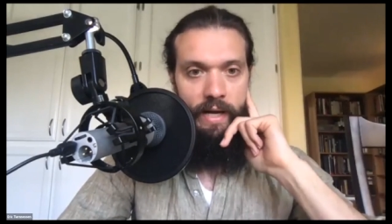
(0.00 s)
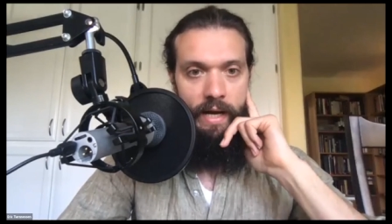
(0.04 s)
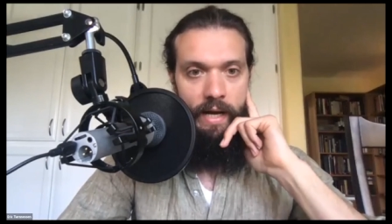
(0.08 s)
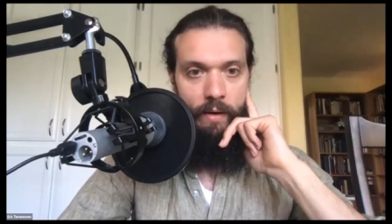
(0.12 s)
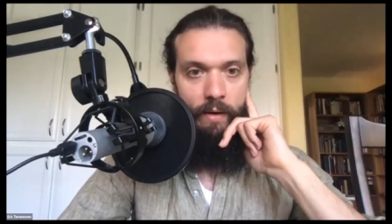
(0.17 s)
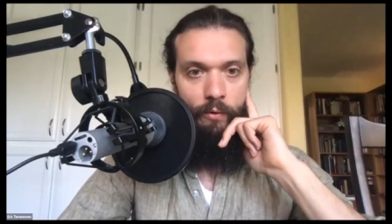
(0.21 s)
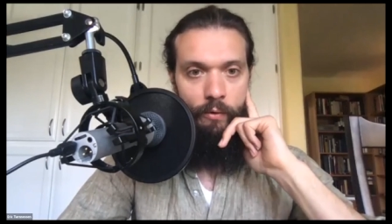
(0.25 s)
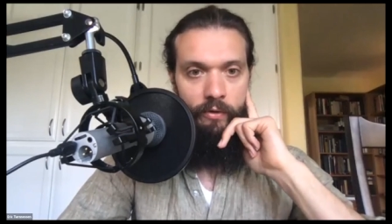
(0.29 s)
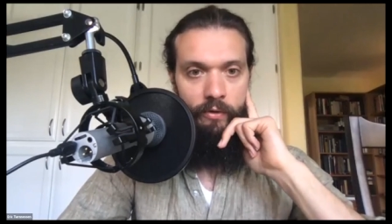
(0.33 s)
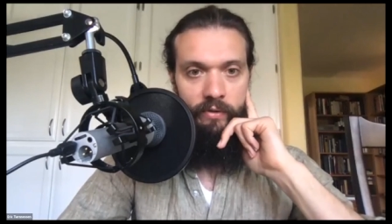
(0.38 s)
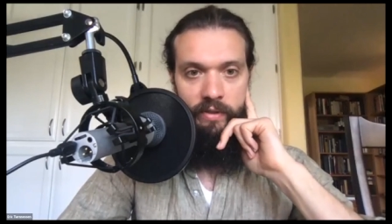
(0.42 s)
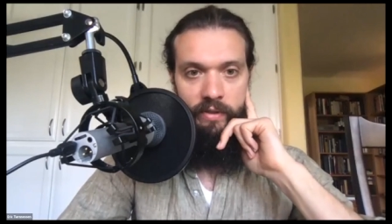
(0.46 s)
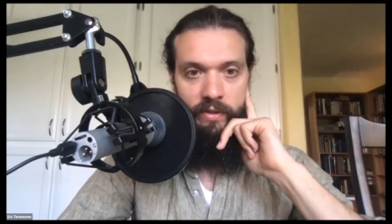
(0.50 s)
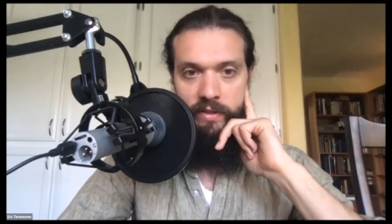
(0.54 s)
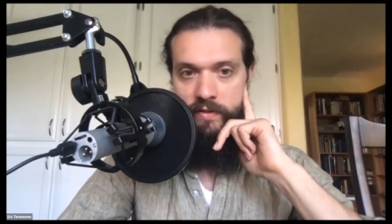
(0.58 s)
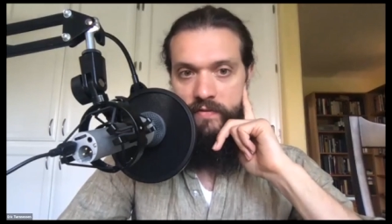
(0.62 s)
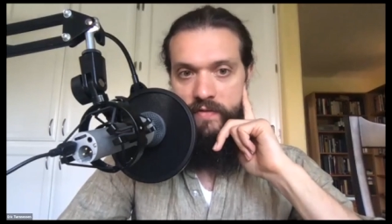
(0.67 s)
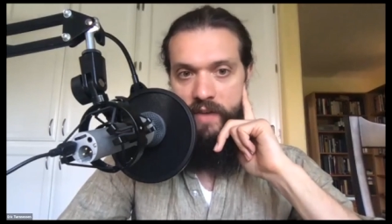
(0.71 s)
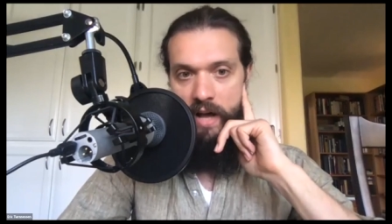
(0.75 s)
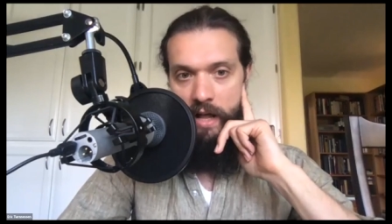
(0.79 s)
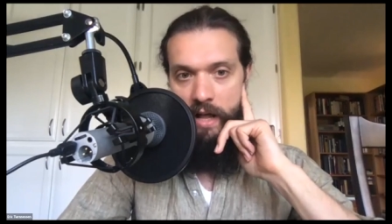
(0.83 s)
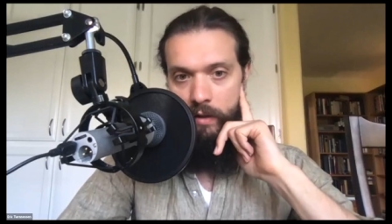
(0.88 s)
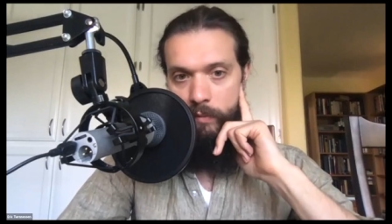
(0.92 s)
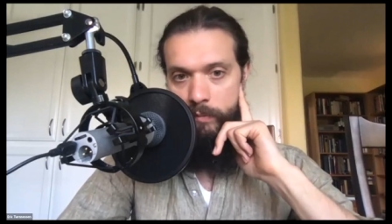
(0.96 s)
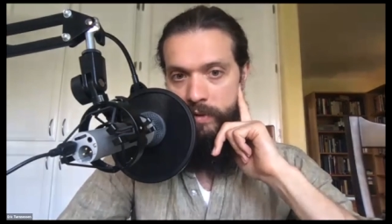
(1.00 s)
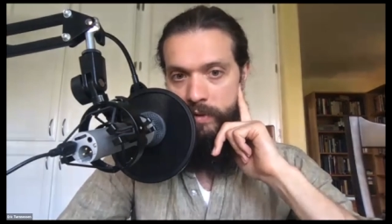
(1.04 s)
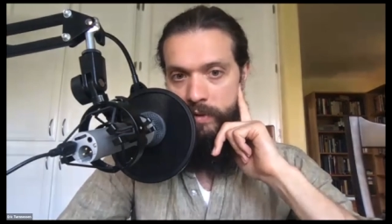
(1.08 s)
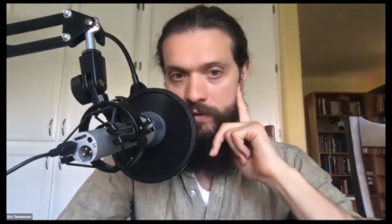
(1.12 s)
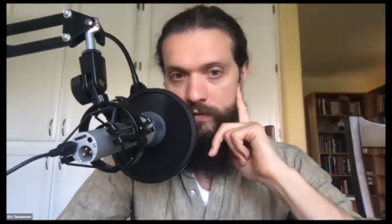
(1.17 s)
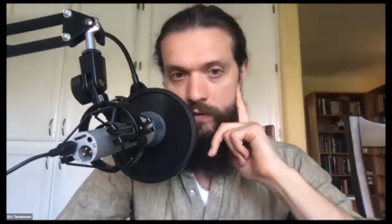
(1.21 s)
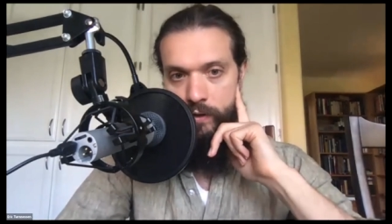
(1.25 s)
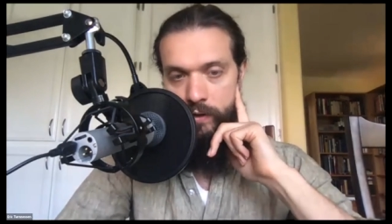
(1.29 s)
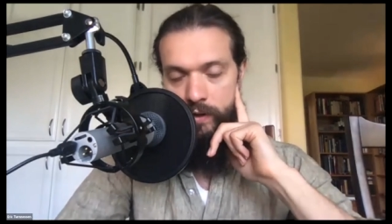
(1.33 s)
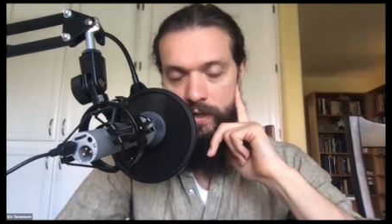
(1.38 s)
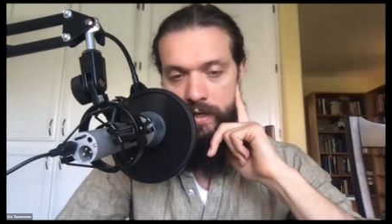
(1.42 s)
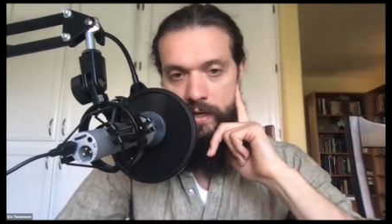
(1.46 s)
Like I was in
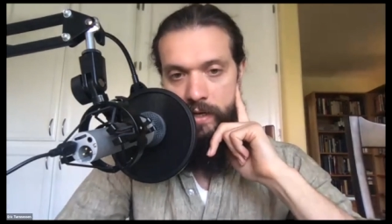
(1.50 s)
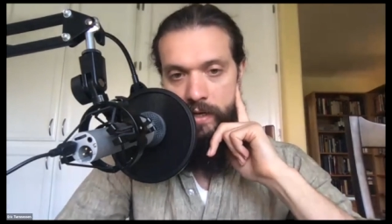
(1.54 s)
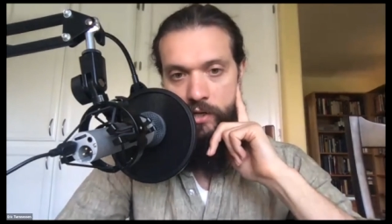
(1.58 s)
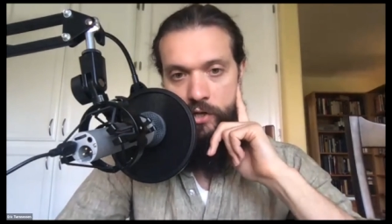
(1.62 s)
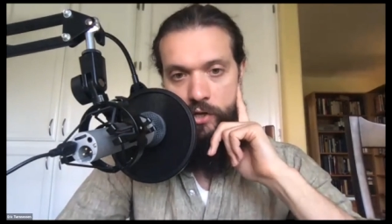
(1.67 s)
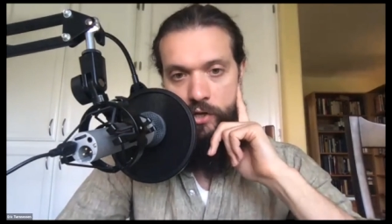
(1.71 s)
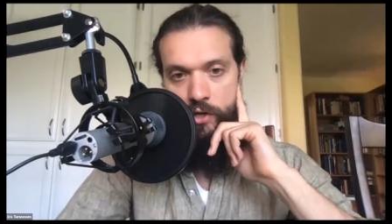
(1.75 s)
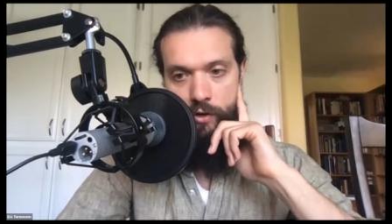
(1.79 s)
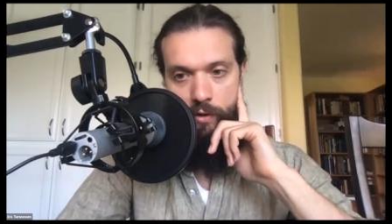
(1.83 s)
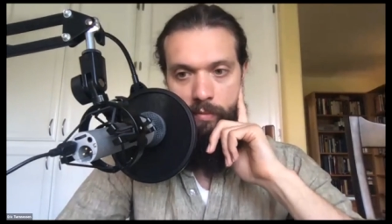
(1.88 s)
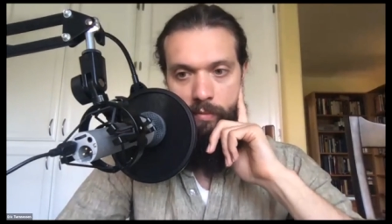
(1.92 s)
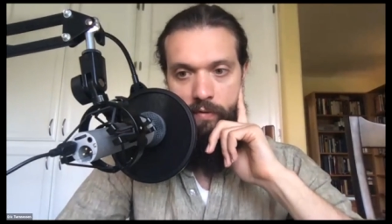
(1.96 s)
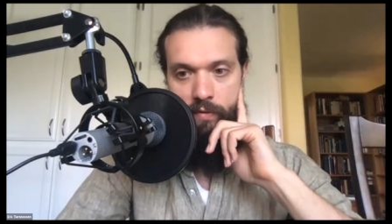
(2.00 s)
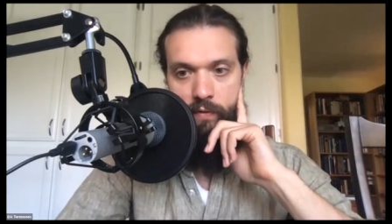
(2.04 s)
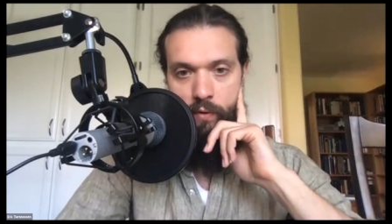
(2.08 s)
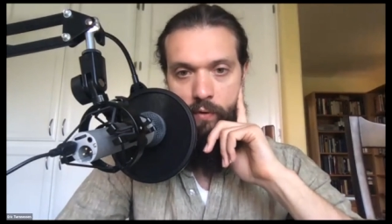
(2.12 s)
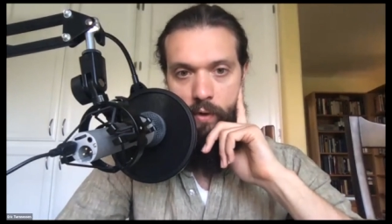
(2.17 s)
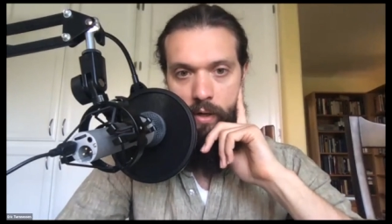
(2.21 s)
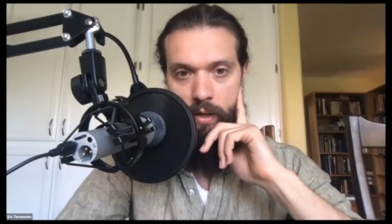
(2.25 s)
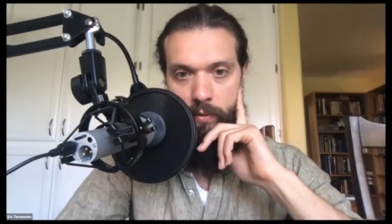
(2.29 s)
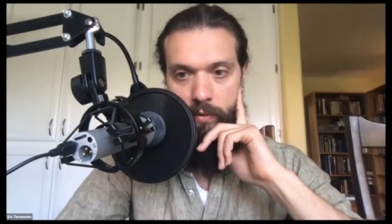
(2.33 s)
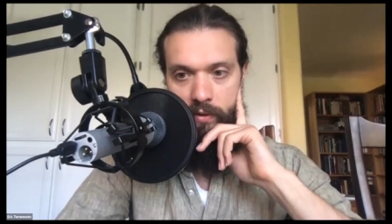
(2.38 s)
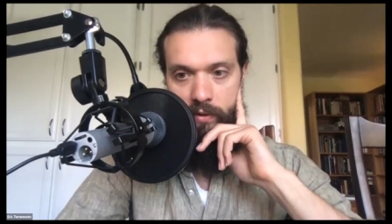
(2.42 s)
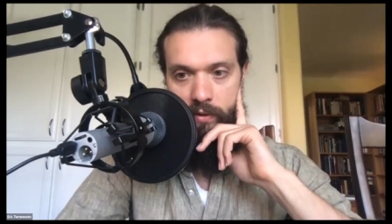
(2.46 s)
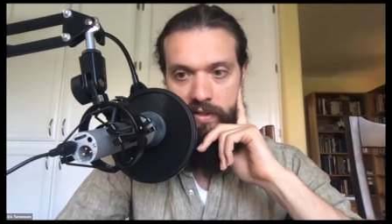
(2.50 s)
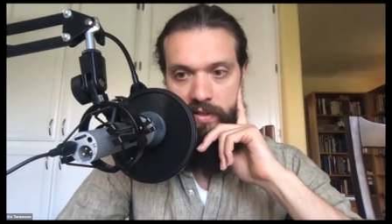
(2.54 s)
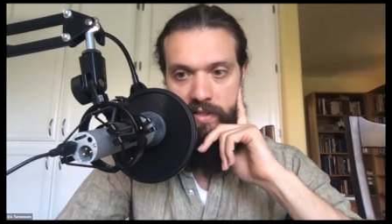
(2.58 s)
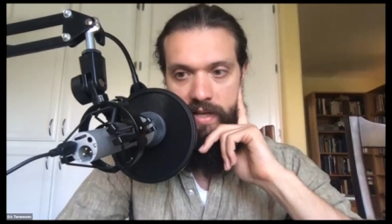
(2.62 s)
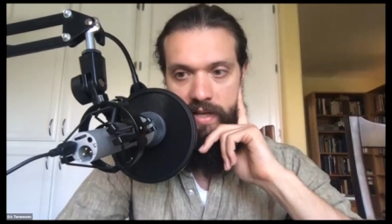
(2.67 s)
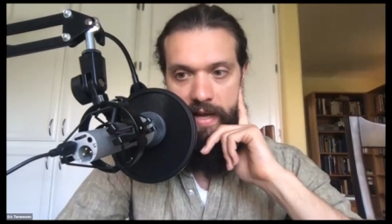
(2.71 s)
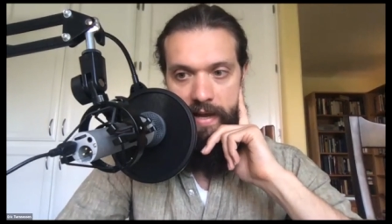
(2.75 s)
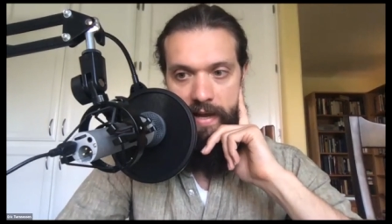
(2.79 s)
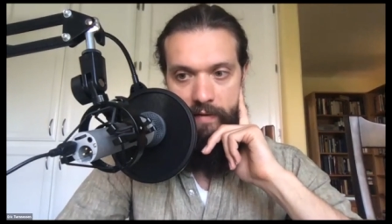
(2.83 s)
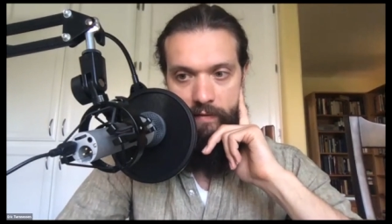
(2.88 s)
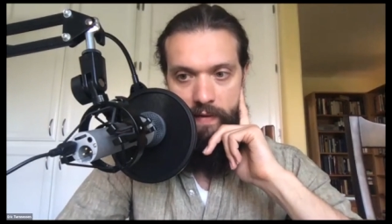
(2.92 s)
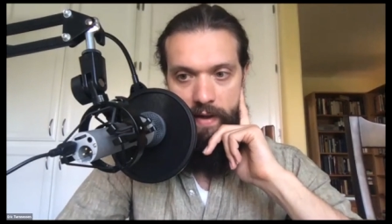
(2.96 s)
development for like a year before I
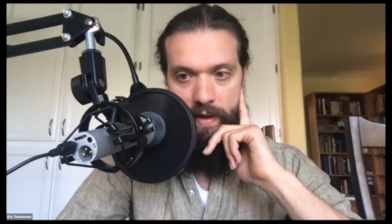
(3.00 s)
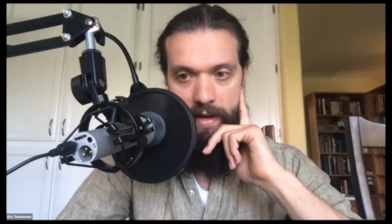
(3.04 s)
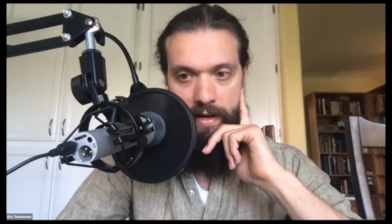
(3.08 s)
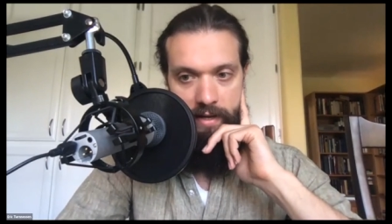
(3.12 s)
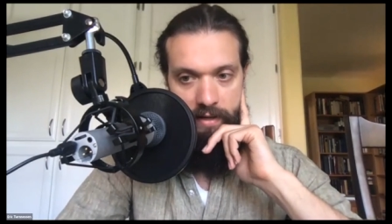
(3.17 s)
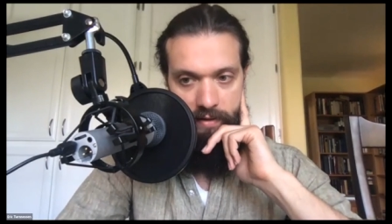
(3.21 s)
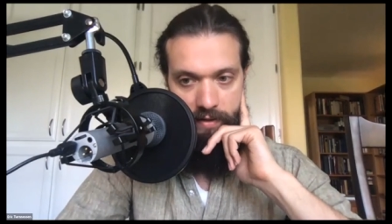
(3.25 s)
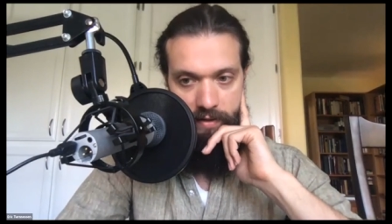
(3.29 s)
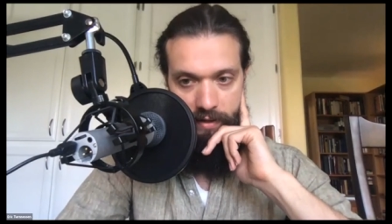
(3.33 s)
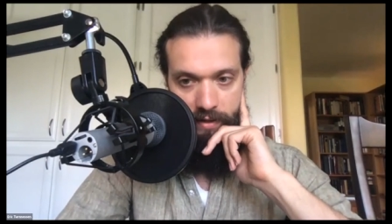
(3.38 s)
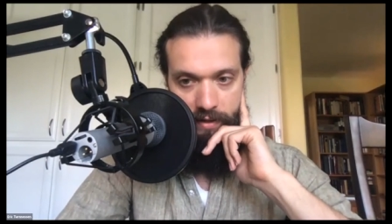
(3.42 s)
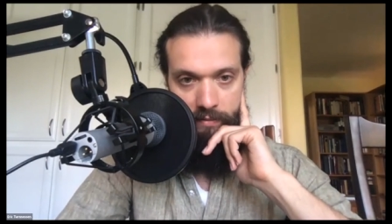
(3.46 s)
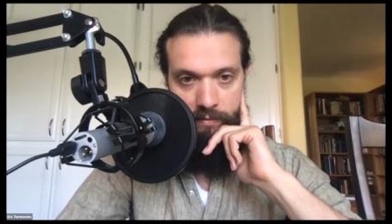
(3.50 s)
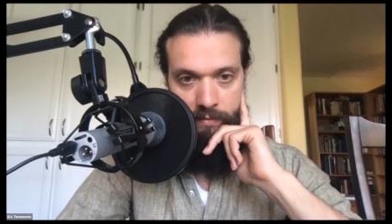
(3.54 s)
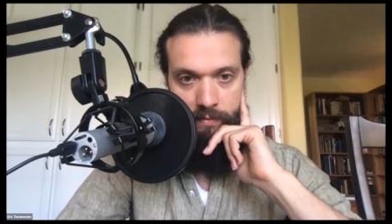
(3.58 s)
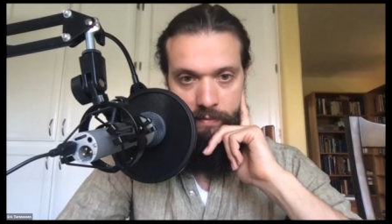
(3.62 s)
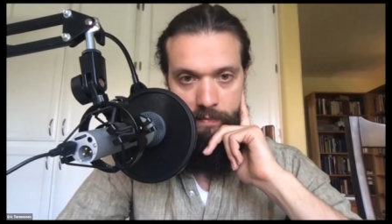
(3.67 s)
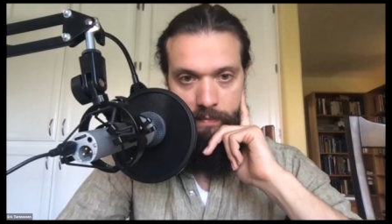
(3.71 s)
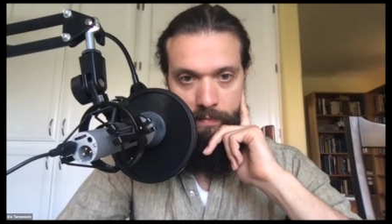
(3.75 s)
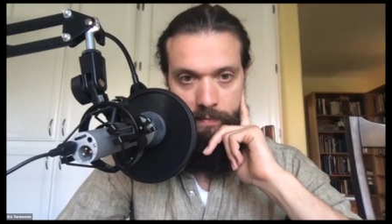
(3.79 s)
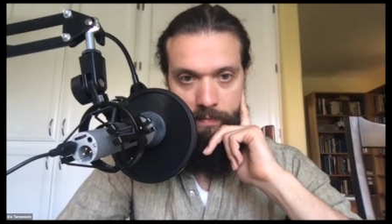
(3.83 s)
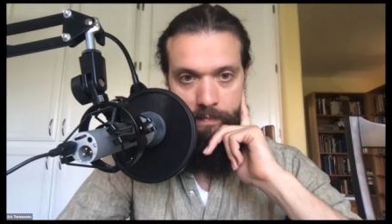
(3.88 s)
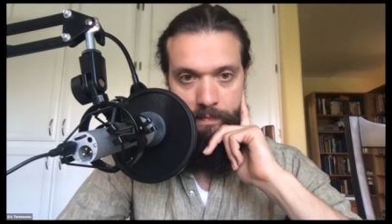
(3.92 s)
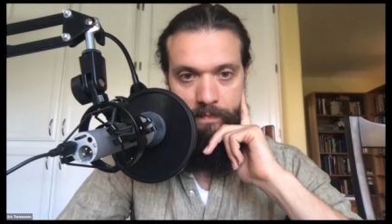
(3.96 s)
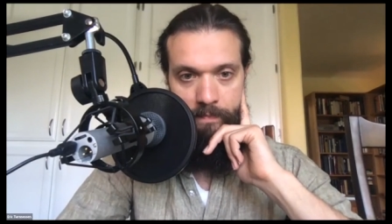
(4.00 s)
released ev- anything,